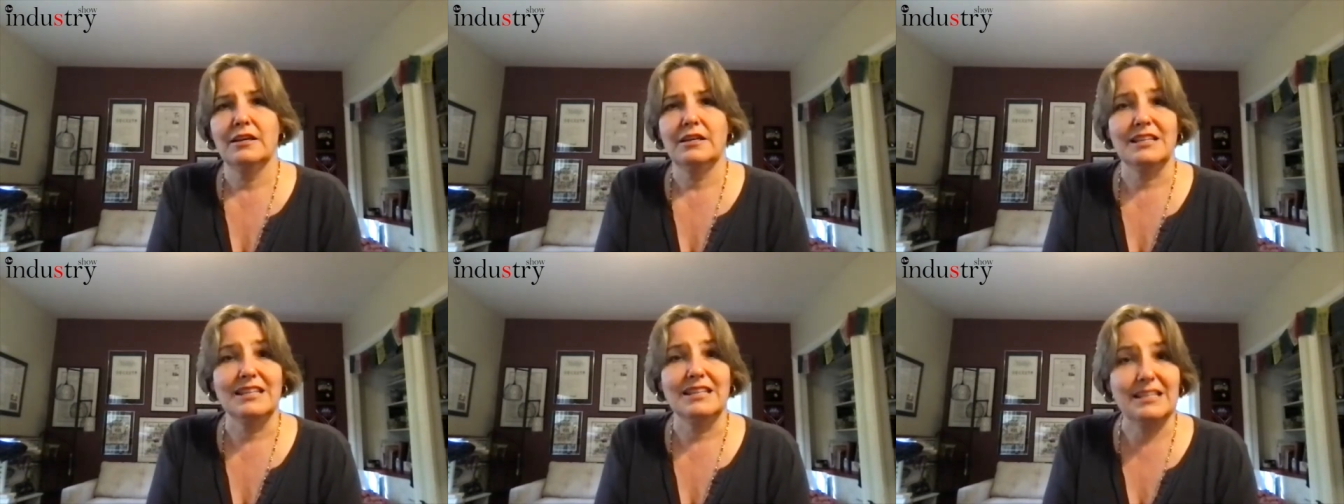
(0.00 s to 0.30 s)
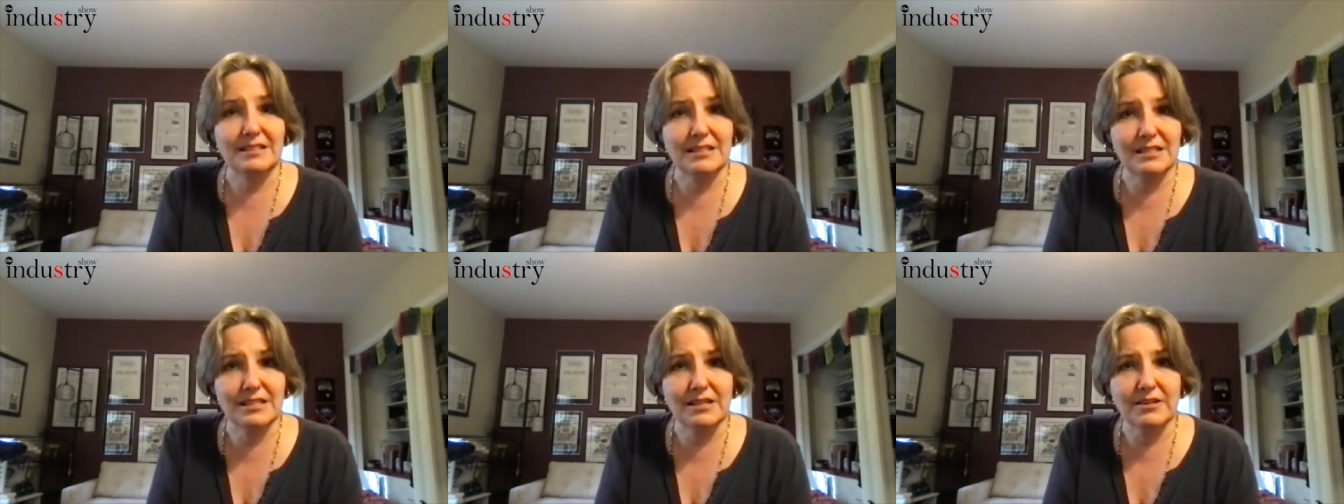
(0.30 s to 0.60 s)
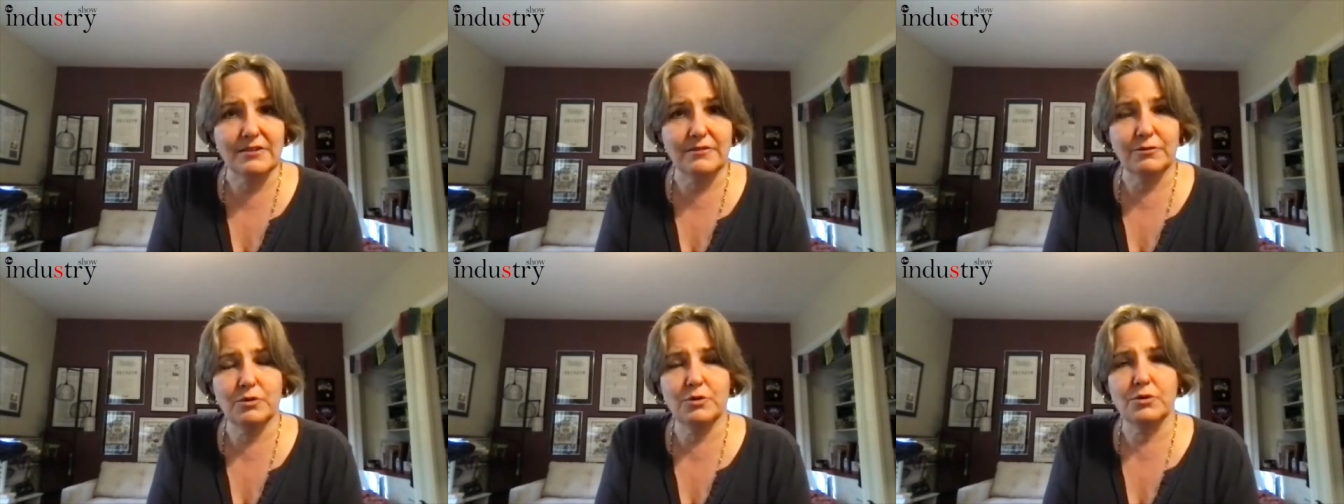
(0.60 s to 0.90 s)
India,
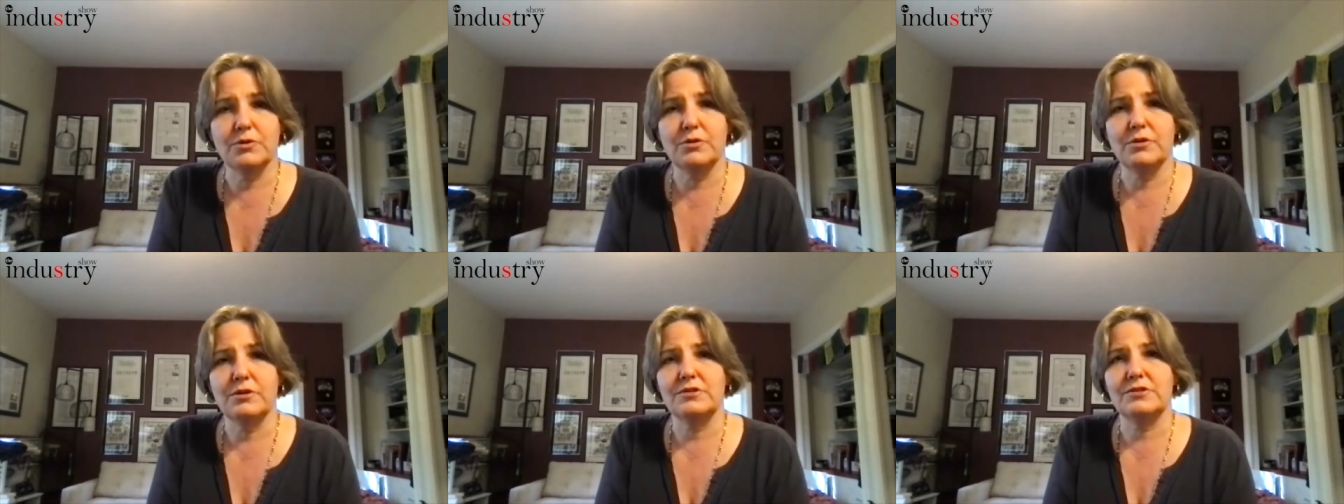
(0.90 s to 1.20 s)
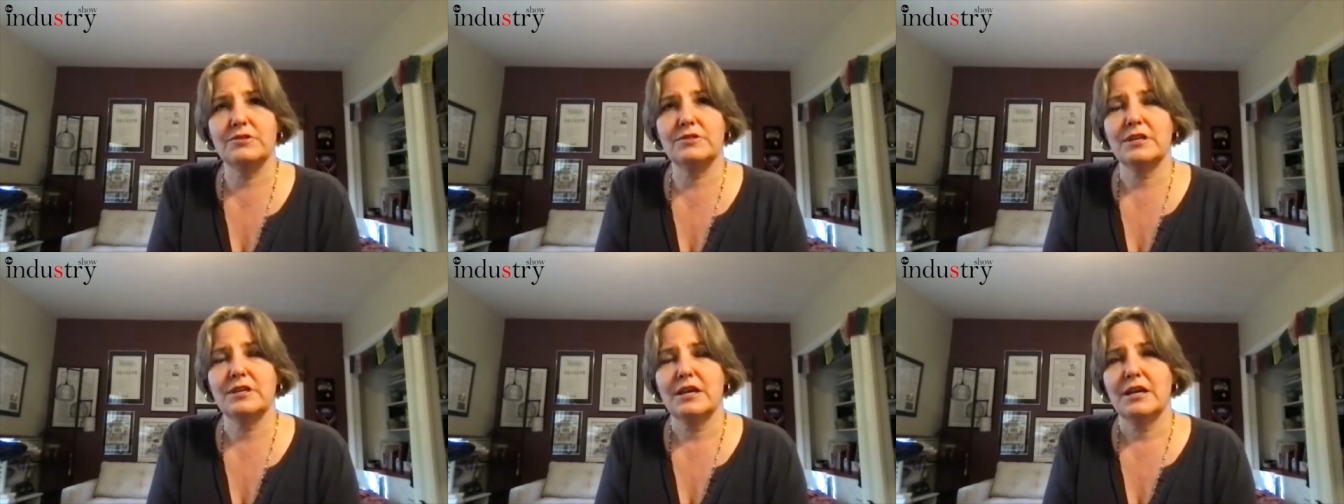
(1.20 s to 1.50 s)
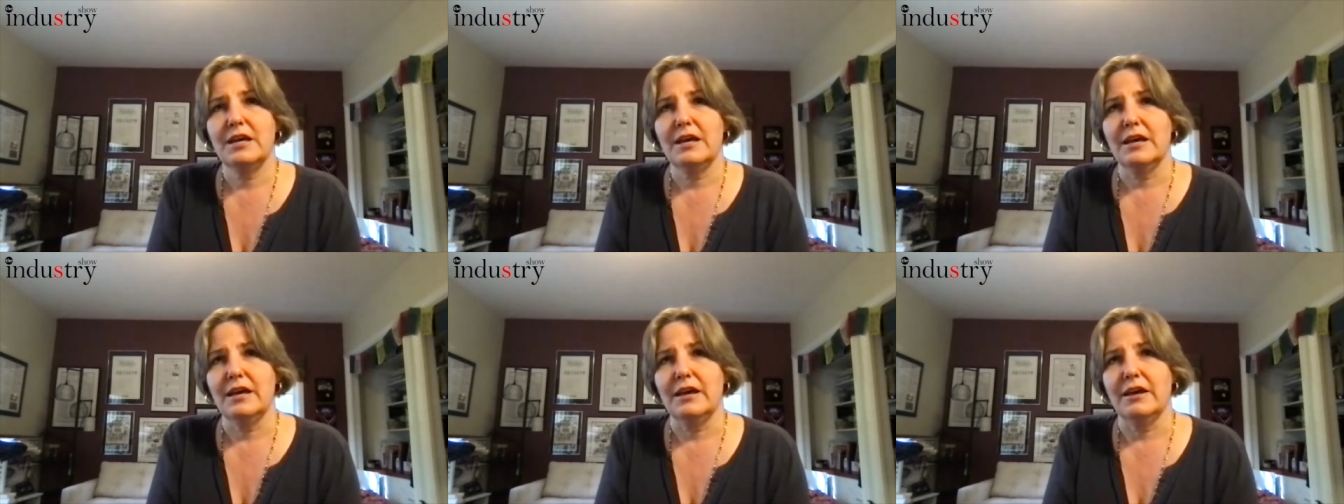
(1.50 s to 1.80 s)
of course,
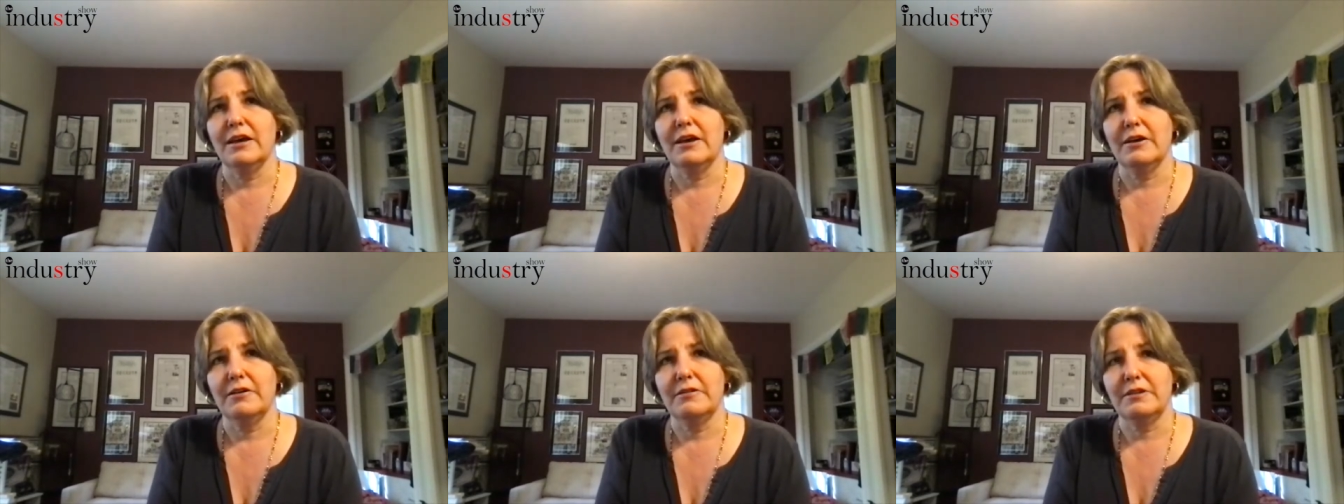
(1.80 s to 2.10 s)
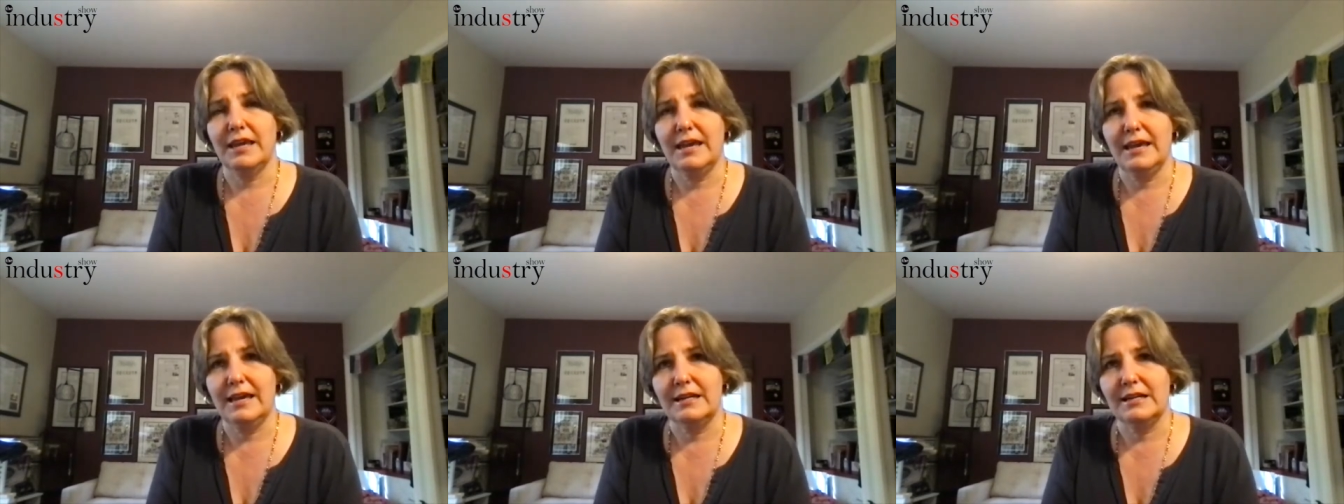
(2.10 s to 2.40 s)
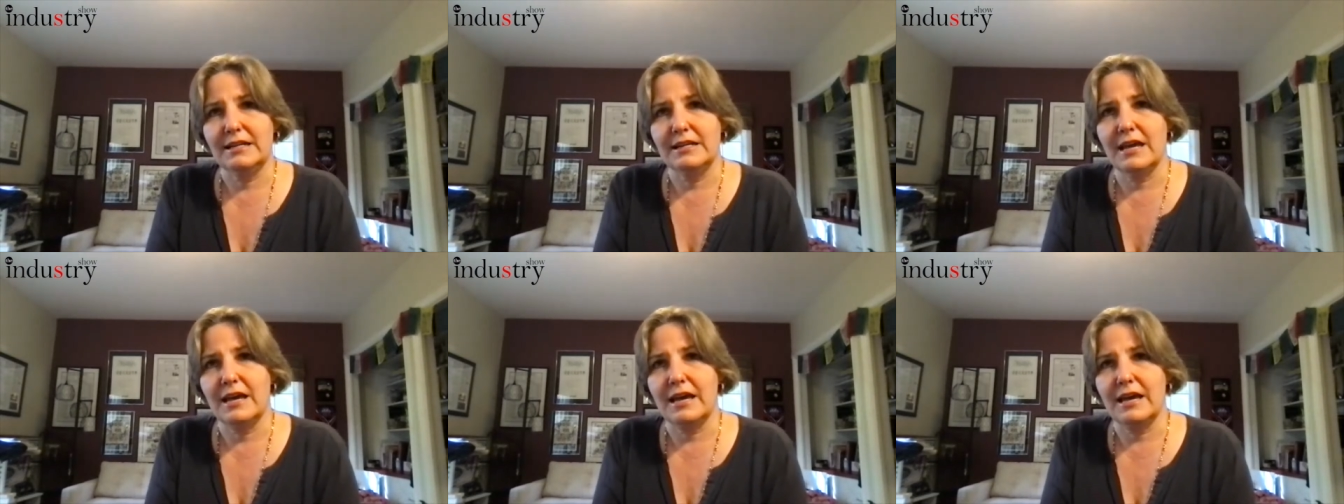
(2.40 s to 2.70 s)

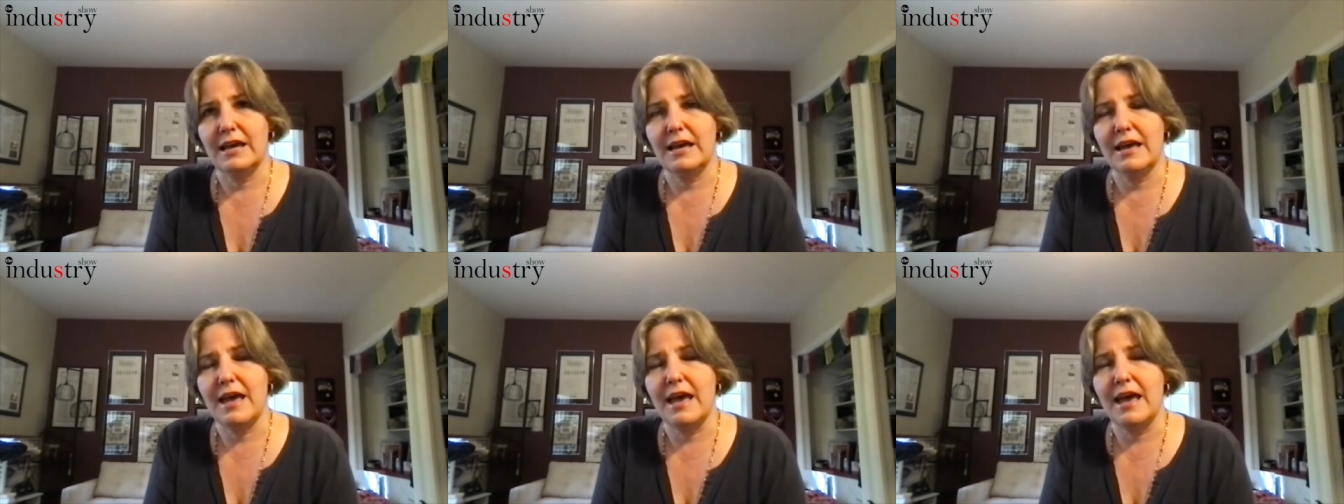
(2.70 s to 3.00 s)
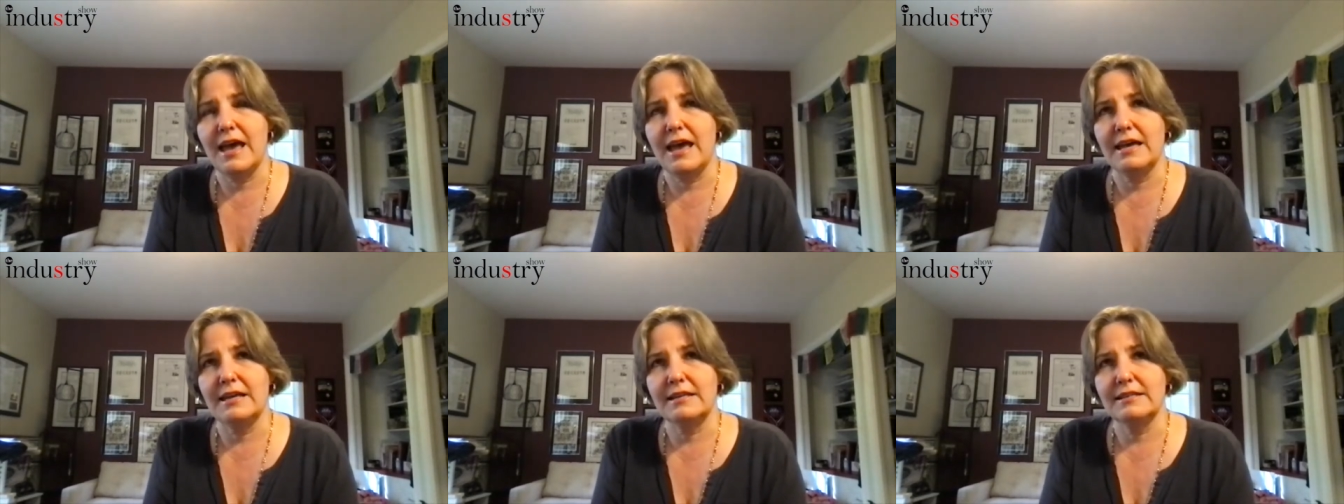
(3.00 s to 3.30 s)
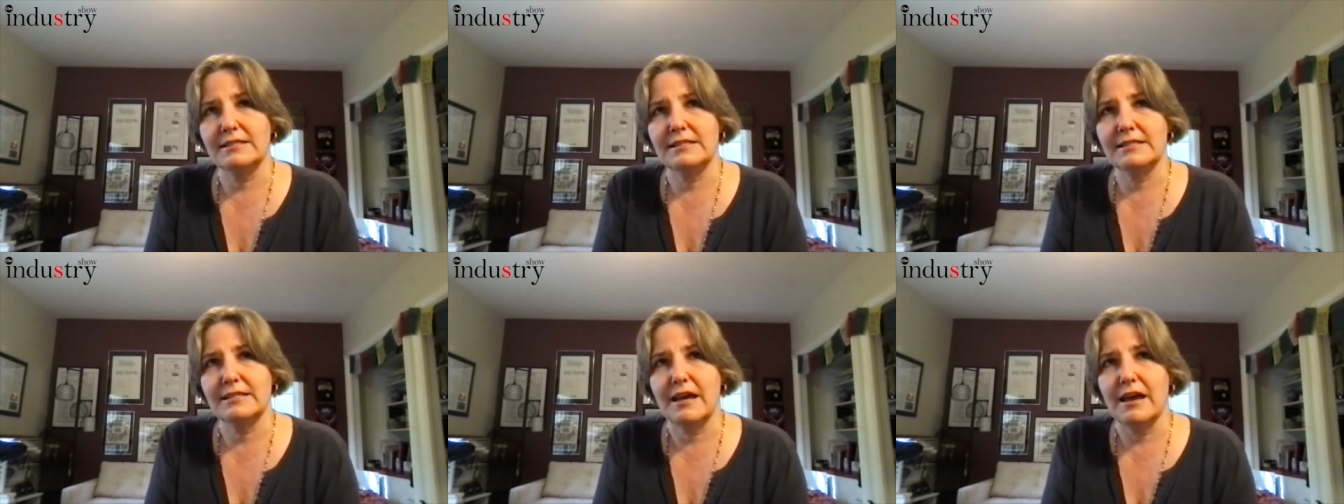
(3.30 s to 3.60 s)
Canada,
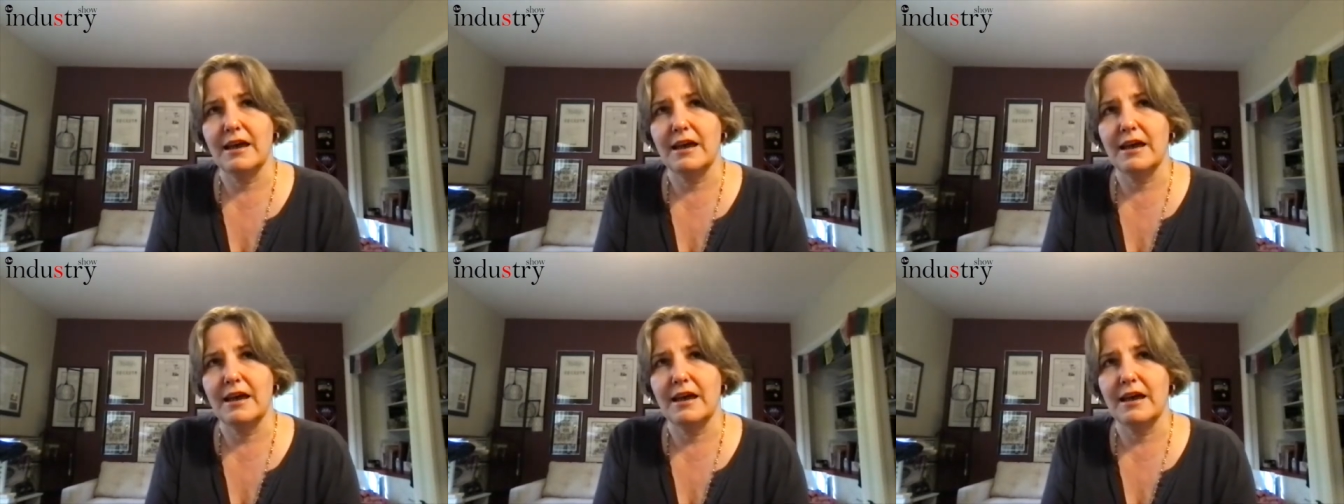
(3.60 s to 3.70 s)
and